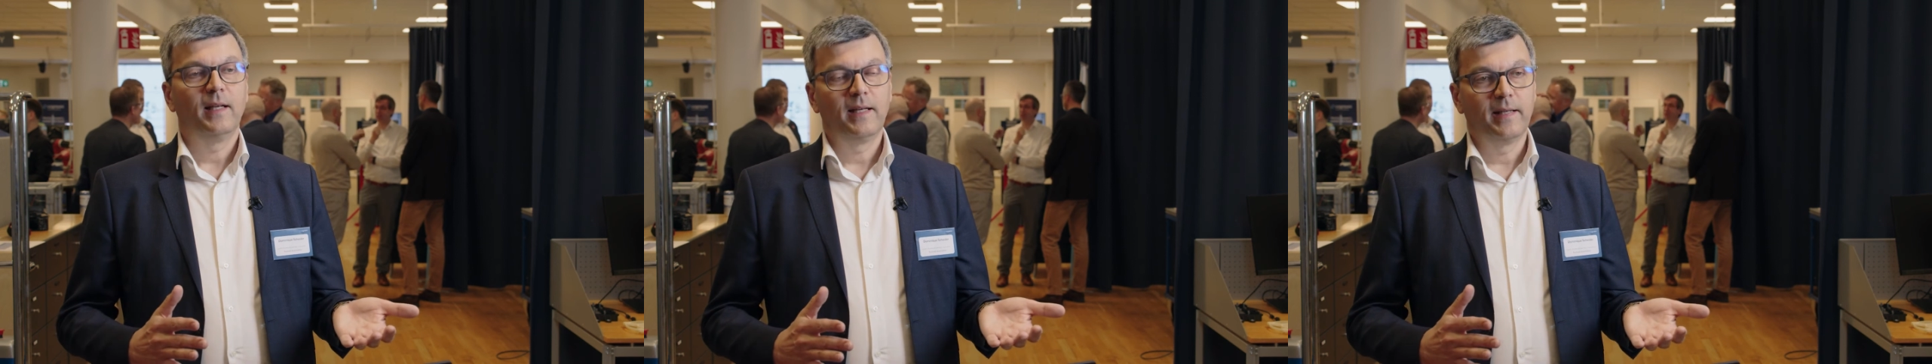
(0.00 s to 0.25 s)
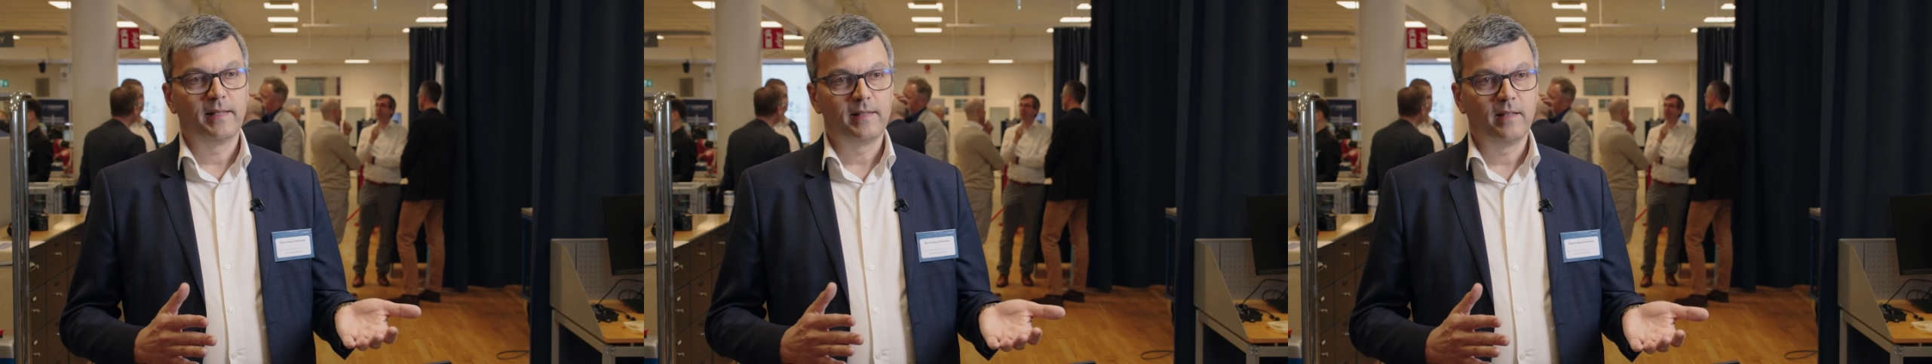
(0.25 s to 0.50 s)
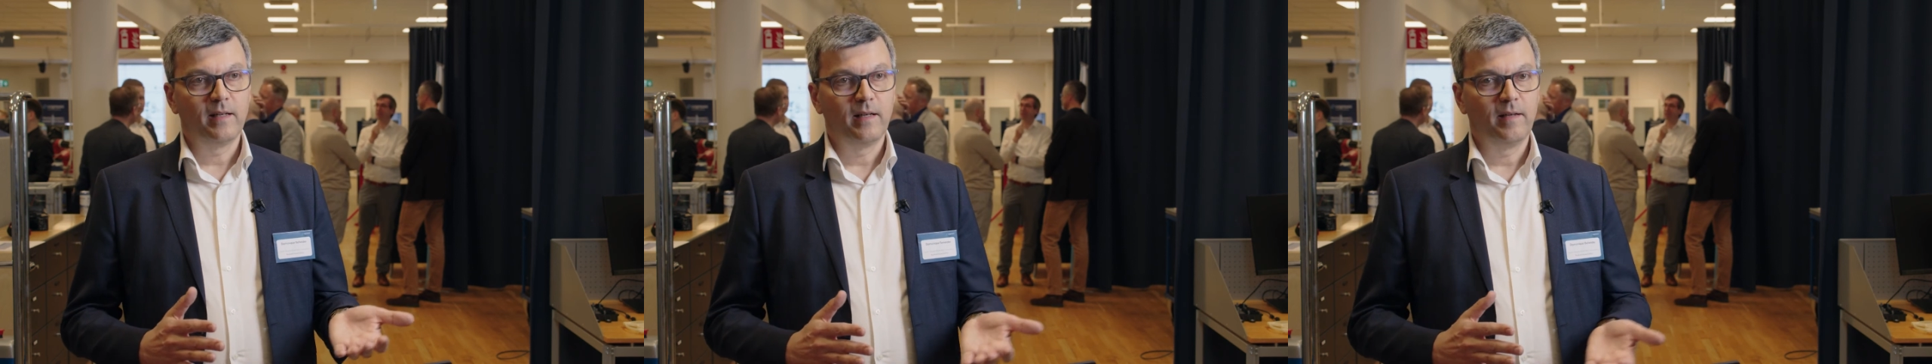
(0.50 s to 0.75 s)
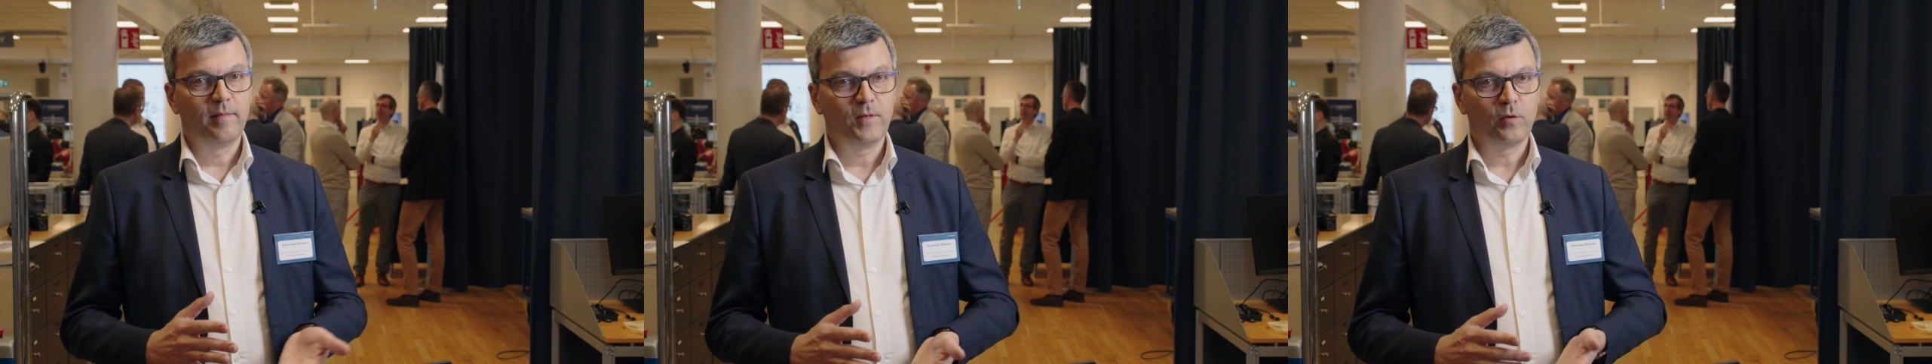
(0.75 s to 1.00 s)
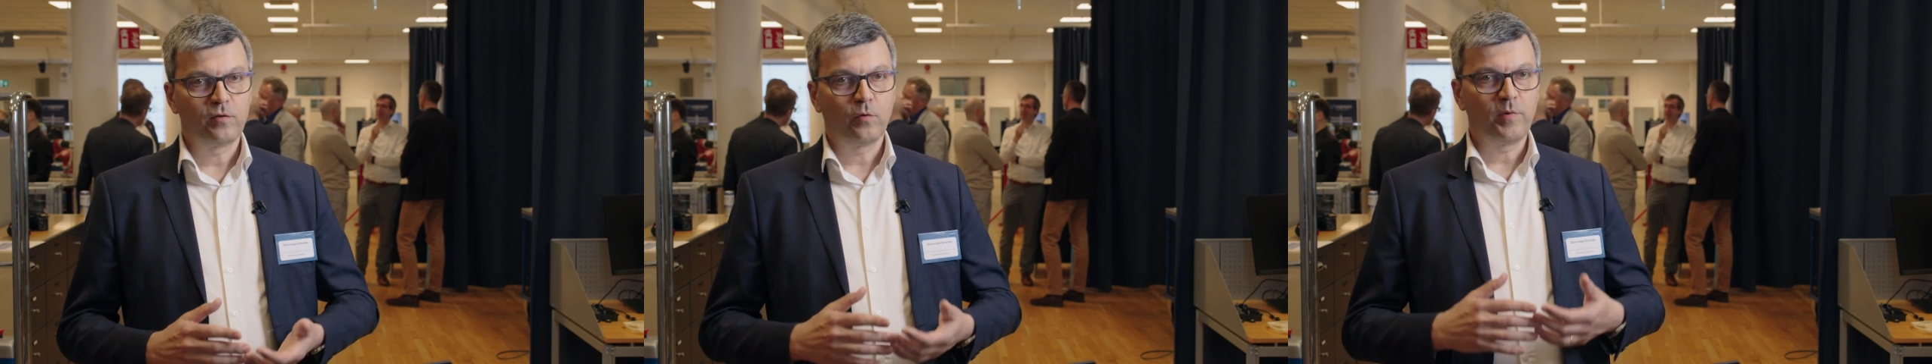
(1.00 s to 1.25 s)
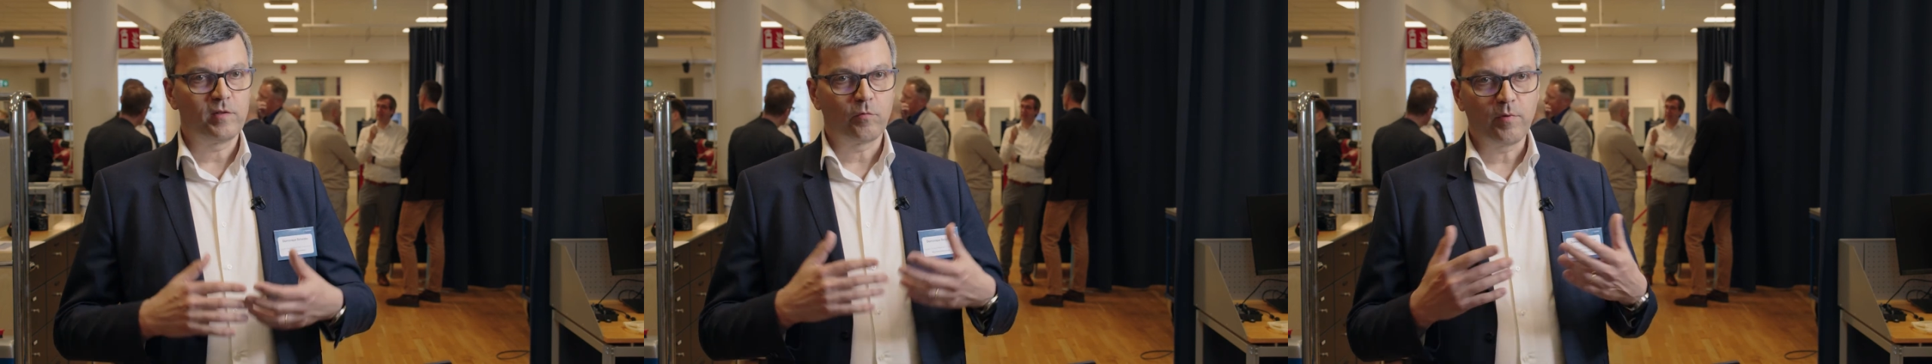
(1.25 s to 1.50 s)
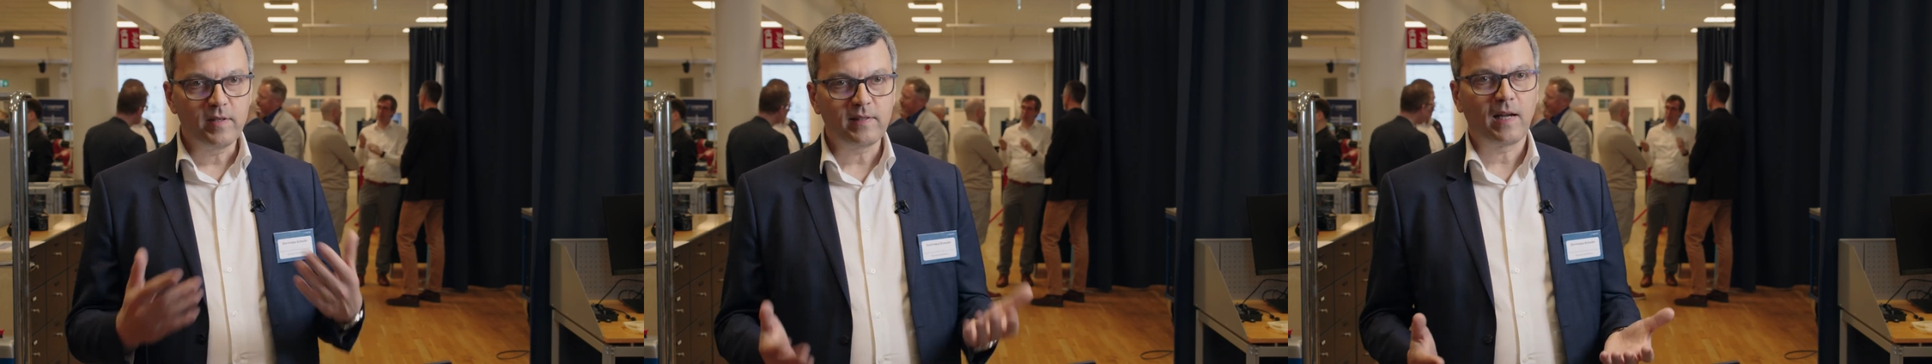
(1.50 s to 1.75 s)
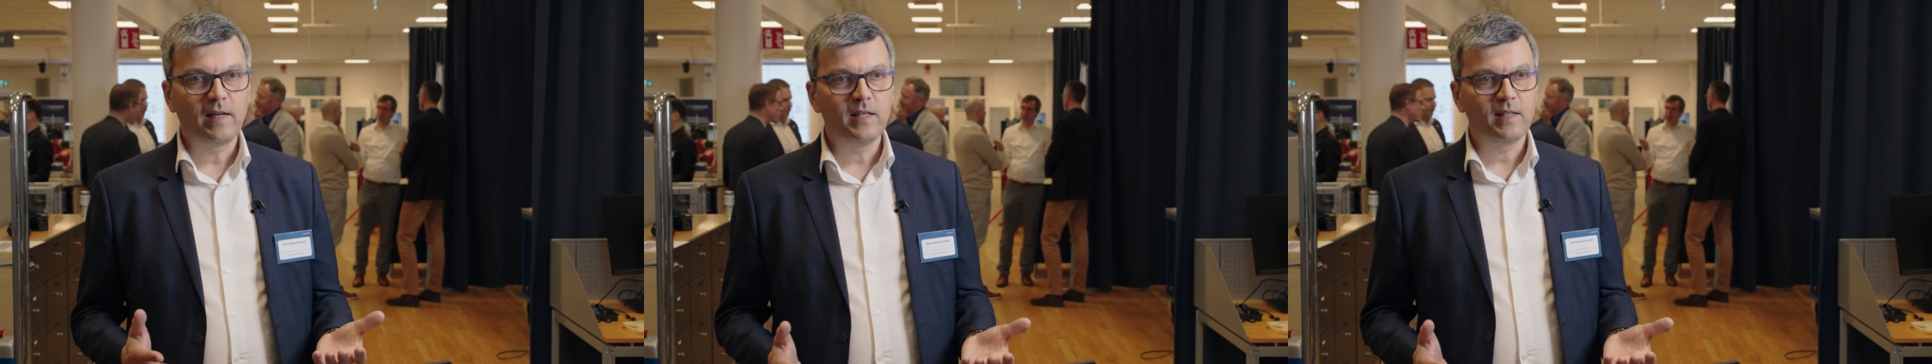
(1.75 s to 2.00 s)
and uh, also with the
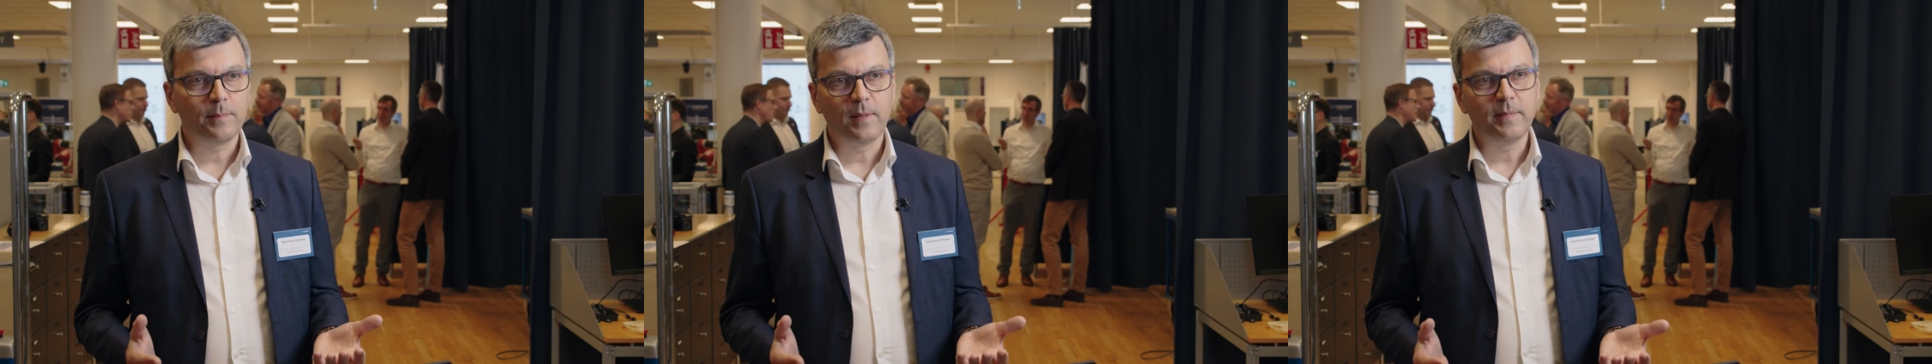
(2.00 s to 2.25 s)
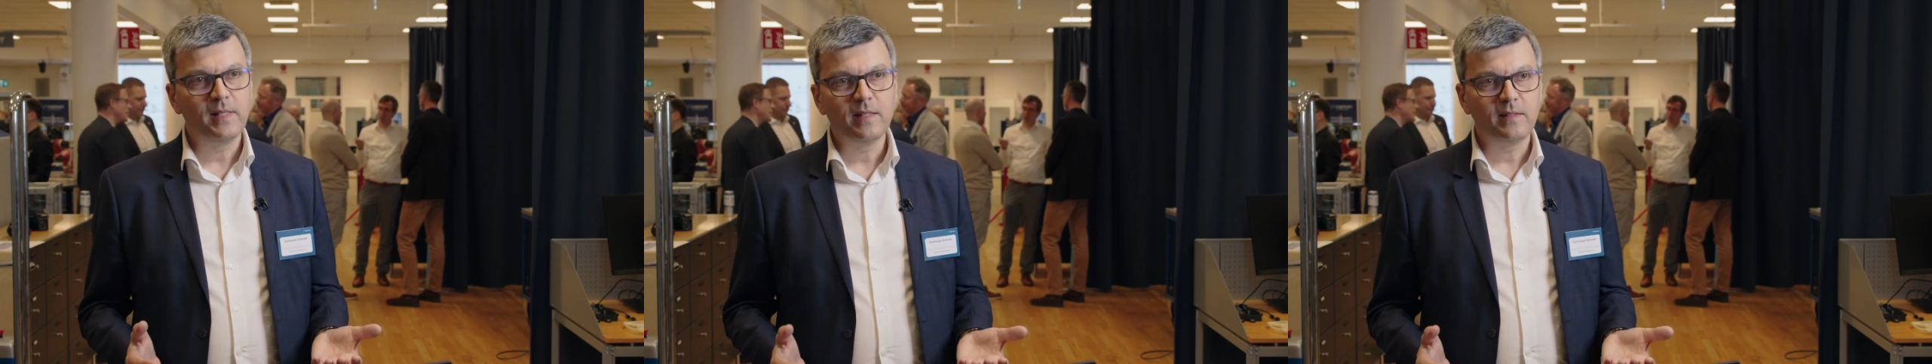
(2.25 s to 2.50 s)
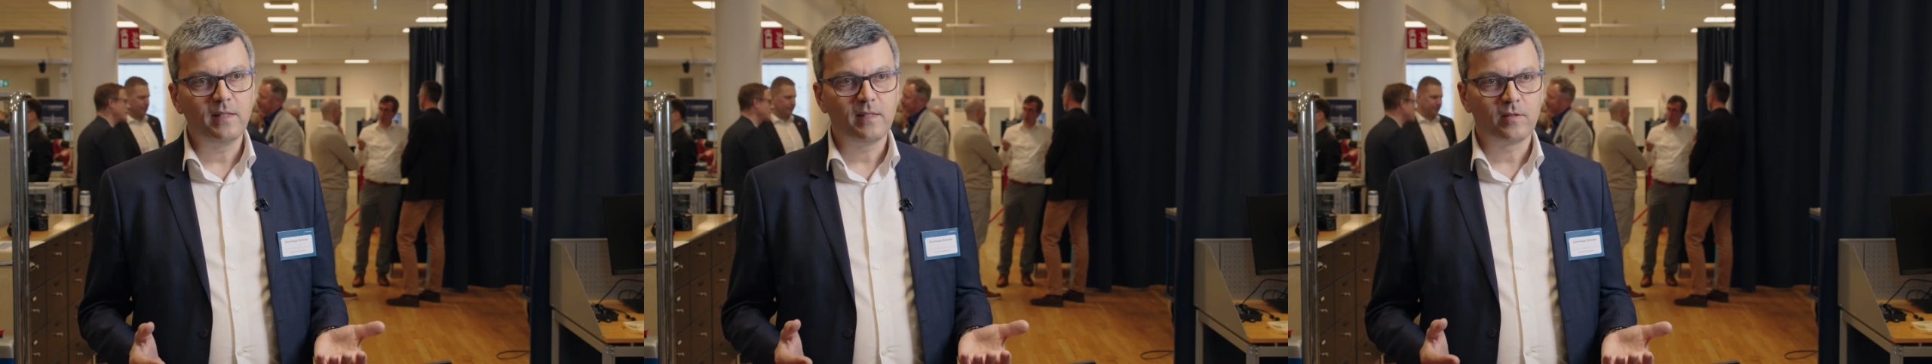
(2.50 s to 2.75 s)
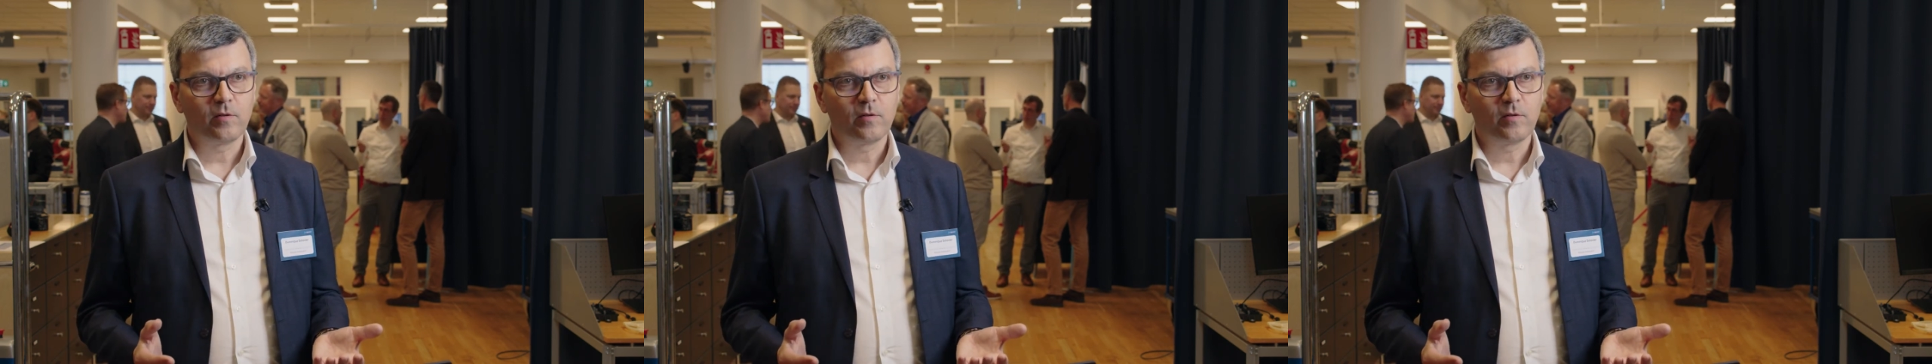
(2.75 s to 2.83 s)
recycling capabilities.